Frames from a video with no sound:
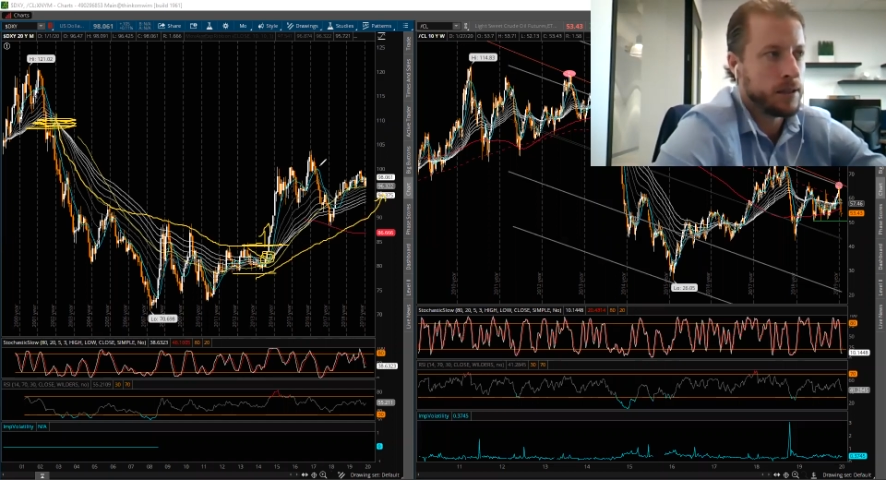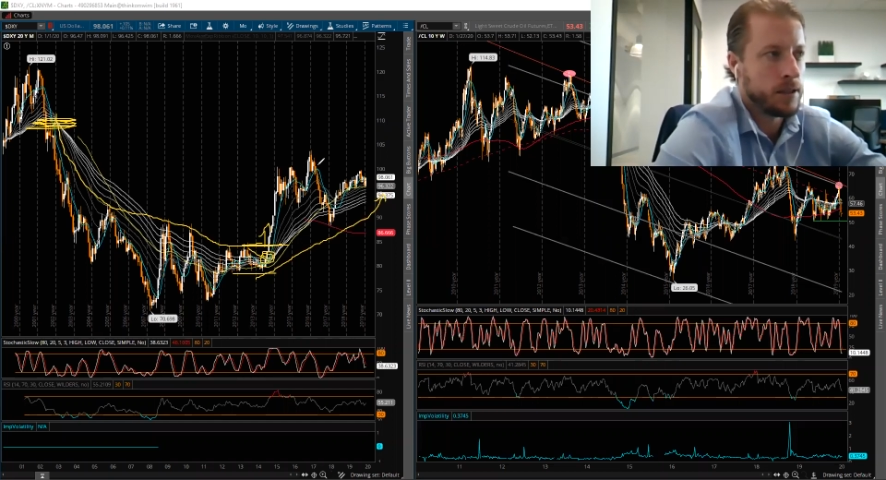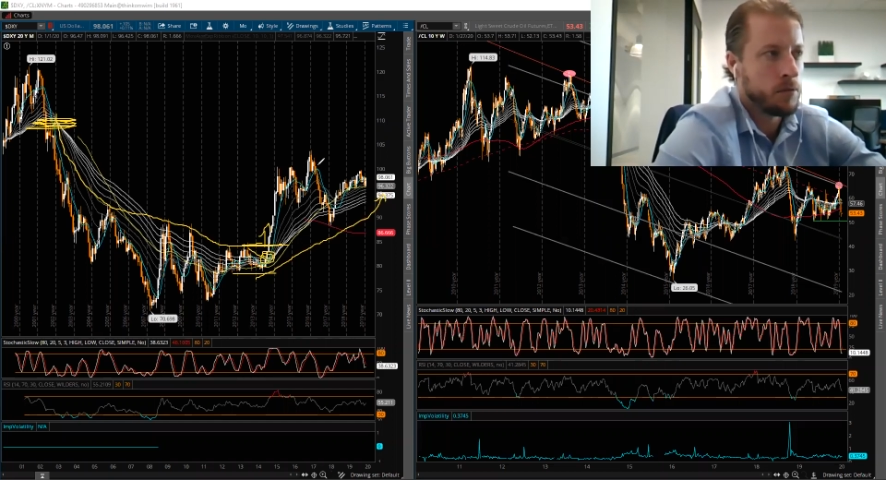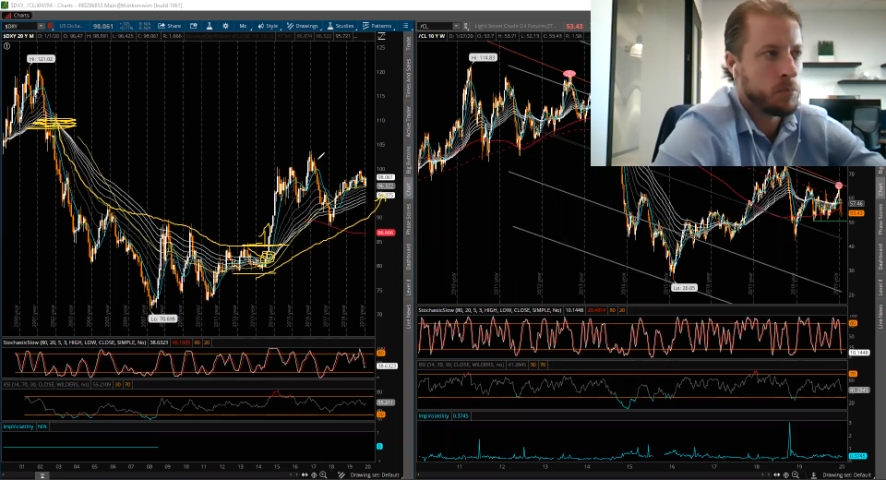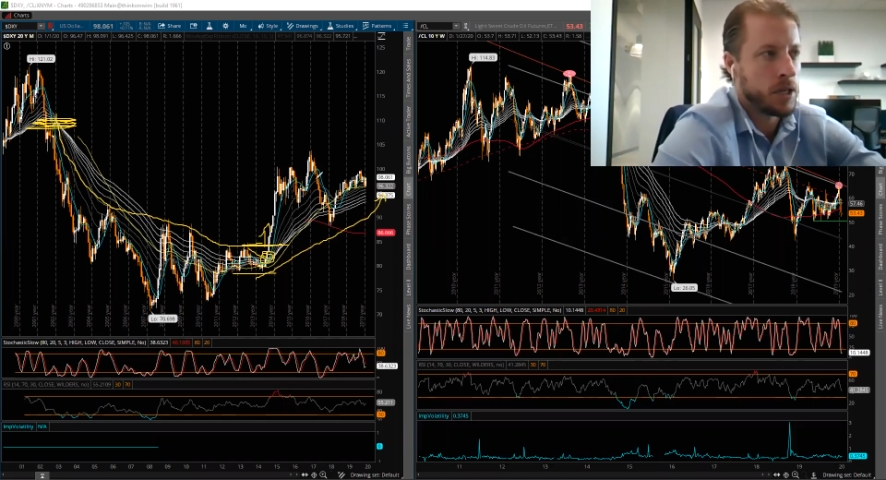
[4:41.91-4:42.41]

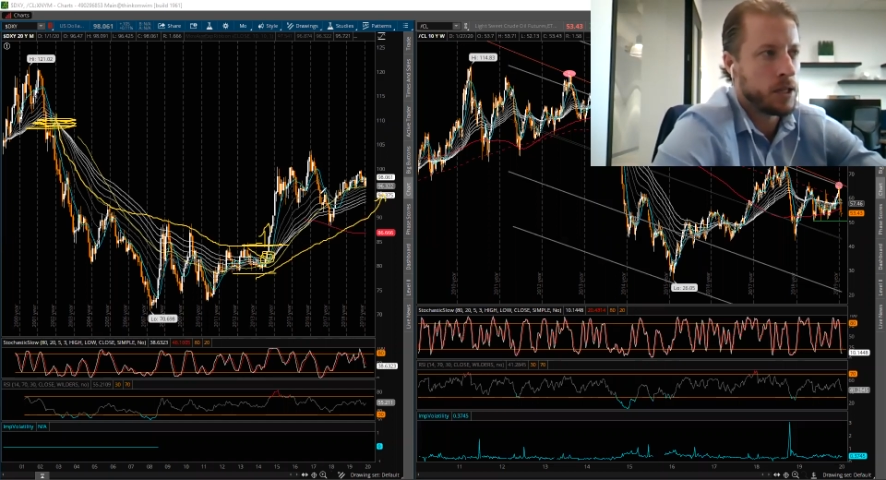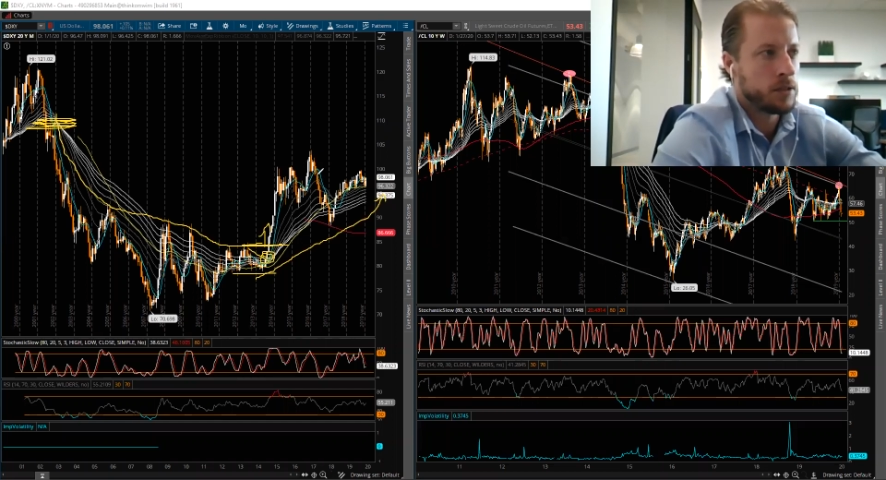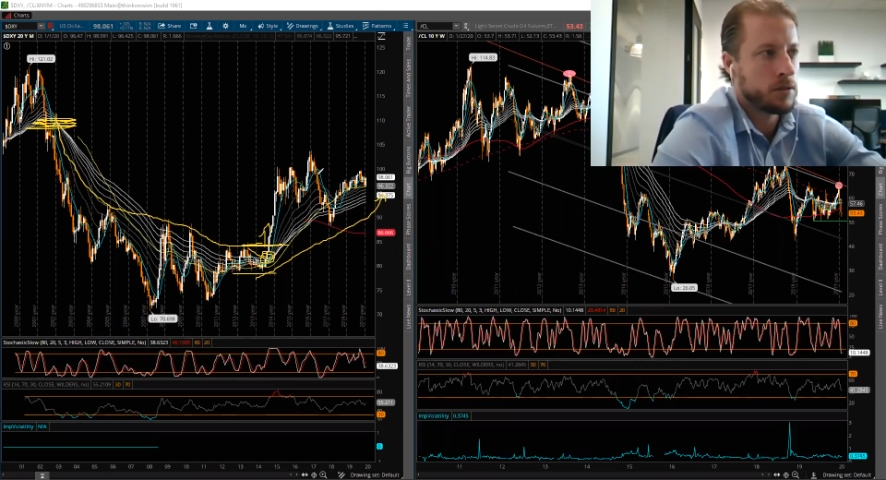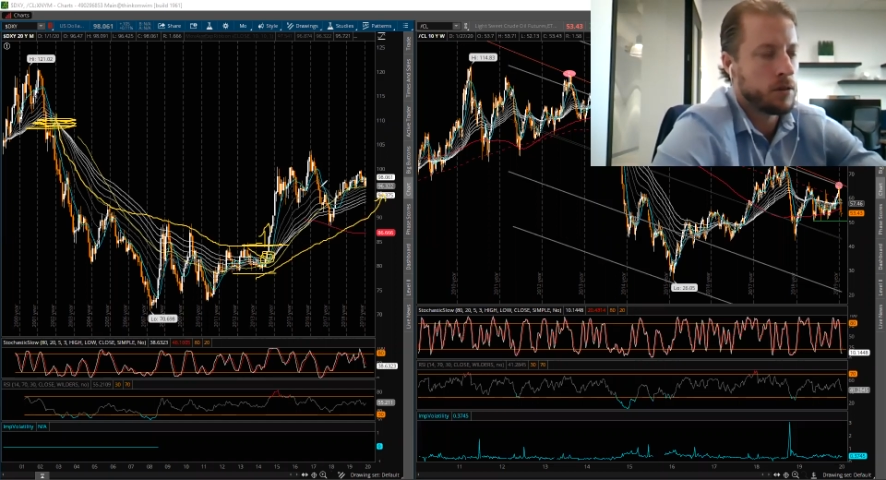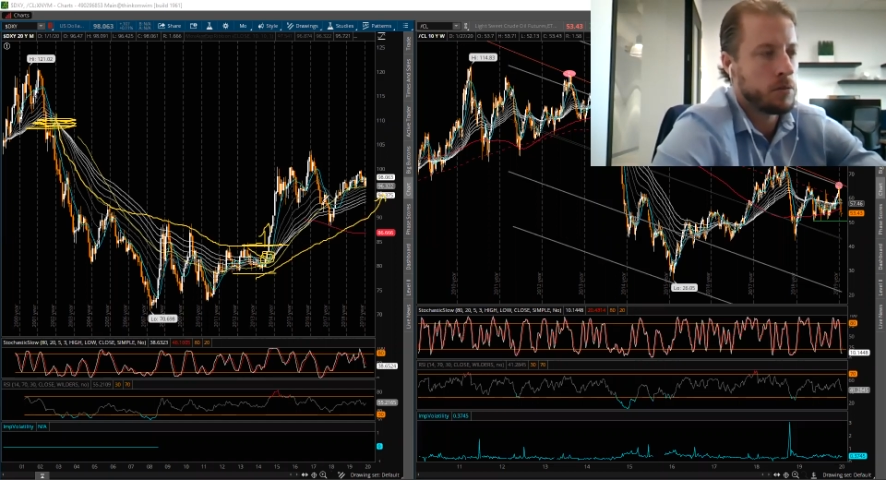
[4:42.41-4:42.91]

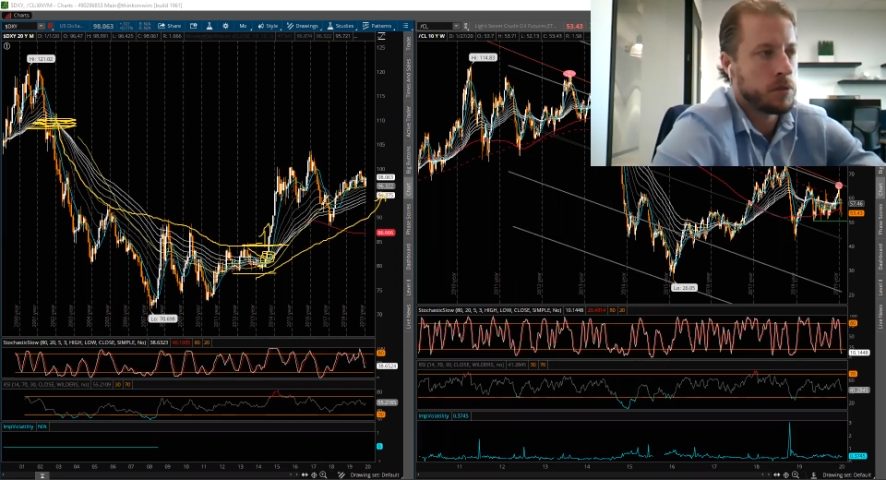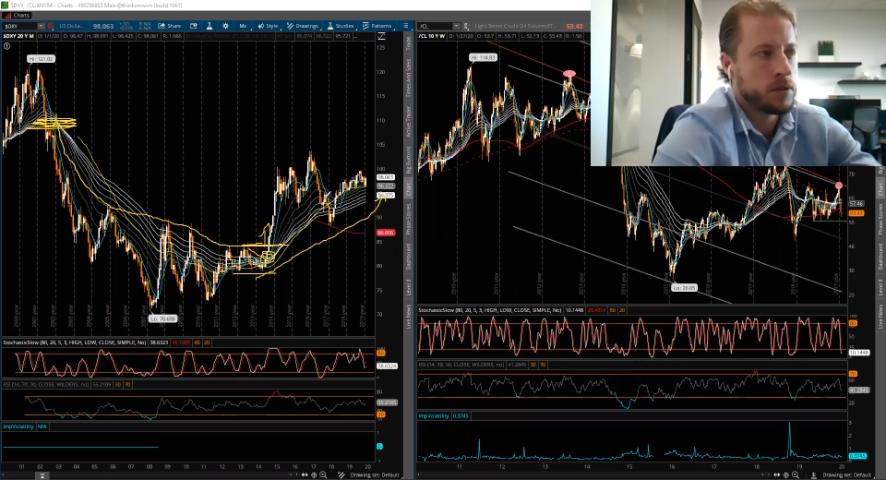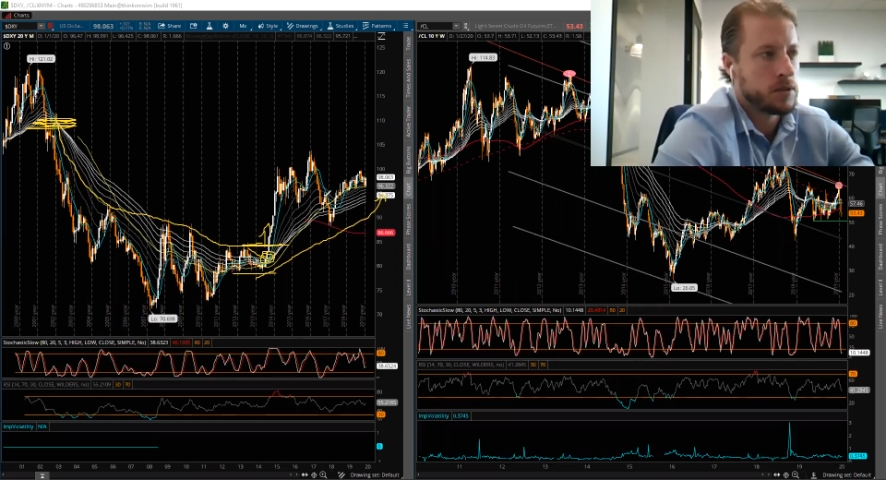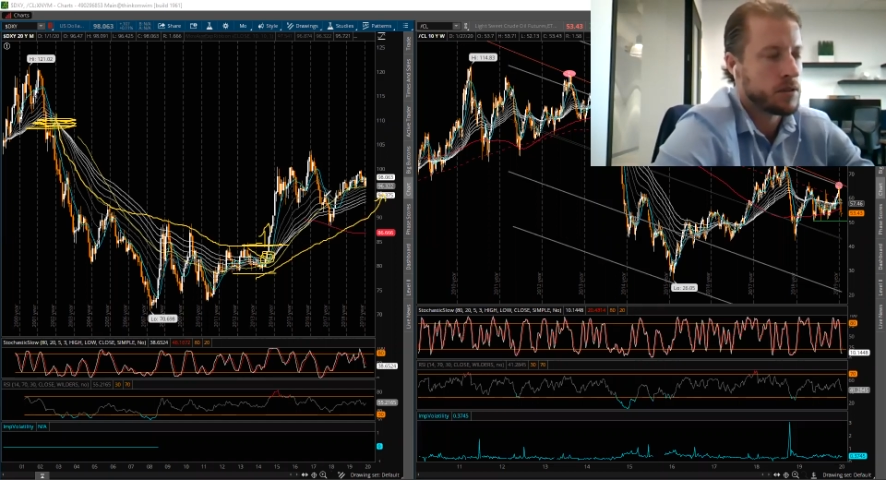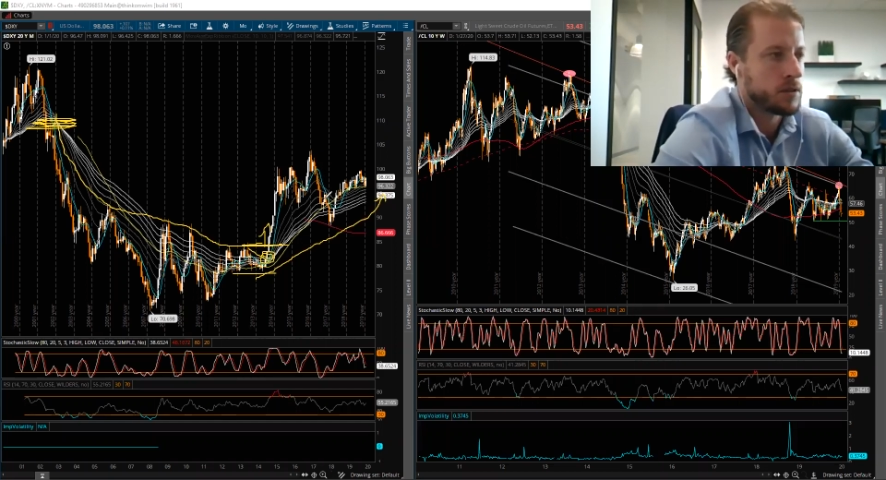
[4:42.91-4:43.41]
intermediate term
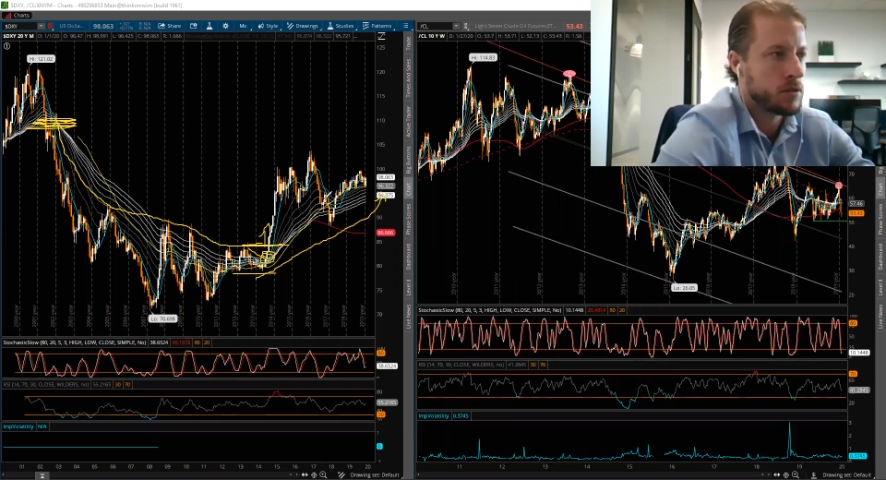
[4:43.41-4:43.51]
and